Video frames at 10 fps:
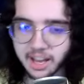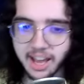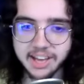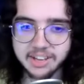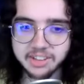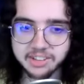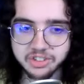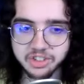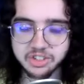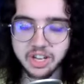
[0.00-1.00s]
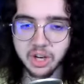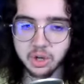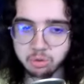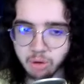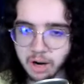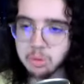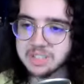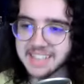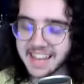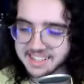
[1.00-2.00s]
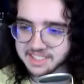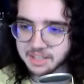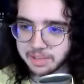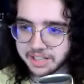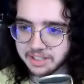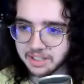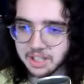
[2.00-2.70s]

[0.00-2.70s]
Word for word: and is just an incredible testament